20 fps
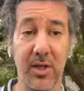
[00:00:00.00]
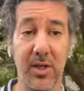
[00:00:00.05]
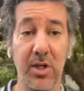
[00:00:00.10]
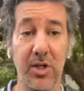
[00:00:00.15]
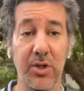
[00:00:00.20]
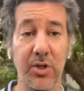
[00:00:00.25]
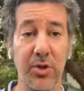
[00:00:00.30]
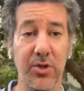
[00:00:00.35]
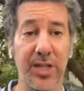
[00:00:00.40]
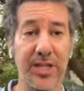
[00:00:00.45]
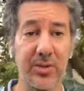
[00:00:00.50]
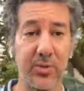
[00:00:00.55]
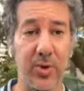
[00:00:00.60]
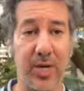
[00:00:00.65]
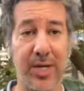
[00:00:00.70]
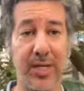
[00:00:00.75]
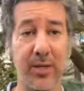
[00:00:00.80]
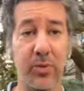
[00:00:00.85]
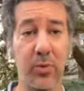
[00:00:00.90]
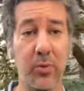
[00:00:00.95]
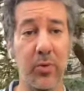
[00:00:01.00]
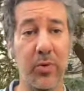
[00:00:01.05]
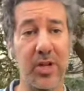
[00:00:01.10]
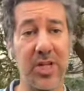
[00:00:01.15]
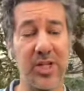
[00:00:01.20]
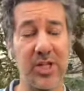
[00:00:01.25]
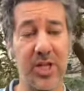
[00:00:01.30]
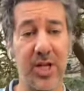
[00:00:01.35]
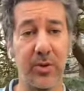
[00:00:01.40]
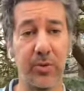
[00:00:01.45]
So that's why we
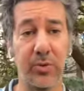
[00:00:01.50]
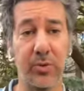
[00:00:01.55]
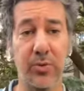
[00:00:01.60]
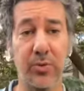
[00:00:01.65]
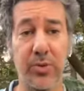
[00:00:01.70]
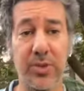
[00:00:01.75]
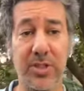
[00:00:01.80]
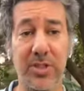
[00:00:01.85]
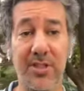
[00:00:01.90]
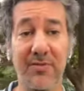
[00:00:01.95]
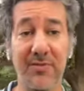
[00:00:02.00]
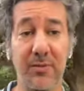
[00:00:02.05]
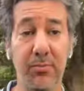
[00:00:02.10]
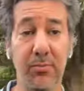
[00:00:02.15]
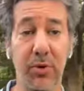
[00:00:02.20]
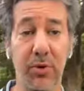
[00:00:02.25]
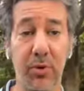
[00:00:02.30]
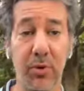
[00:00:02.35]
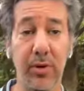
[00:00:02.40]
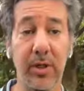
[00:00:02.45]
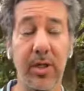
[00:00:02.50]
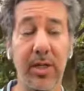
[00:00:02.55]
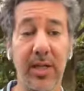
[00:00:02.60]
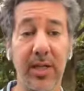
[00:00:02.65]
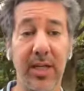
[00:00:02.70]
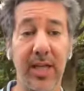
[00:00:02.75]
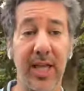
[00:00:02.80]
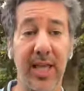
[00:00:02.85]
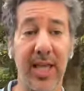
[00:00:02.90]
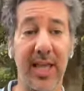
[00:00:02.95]
reached out to Stephen Moore
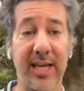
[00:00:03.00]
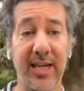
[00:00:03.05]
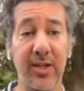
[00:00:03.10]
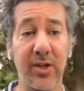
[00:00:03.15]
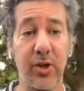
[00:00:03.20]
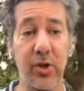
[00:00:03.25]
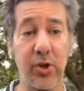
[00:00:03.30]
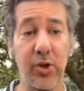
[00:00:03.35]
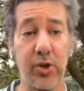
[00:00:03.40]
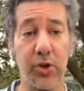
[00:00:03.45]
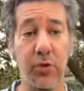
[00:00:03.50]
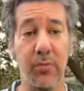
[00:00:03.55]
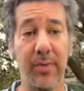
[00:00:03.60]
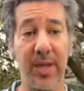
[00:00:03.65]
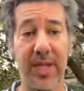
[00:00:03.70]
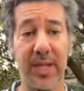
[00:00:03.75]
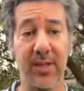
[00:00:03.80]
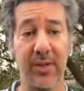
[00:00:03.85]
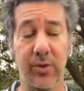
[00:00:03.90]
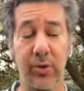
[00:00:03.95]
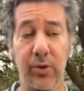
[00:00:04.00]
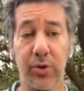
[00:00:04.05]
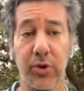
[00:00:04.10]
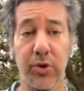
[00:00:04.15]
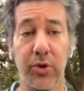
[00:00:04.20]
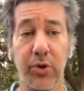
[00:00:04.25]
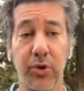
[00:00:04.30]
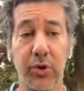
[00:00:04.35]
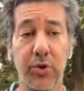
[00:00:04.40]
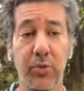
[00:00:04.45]
and Sean McIntosh
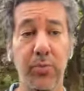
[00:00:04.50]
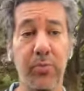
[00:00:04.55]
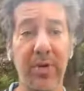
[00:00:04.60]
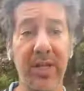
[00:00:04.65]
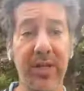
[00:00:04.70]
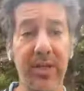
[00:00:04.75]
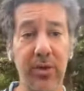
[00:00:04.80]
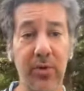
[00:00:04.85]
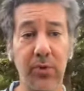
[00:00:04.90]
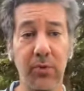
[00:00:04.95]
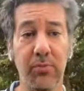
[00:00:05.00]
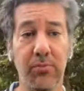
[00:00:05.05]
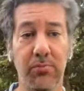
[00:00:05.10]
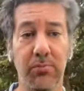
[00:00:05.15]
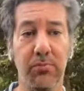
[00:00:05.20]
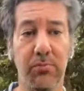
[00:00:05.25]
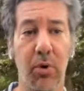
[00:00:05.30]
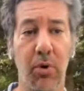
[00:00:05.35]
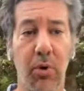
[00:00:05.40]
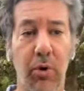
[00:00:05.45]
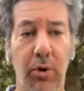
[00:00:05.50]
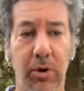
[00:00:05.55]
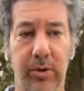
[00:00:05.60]
to bring you more.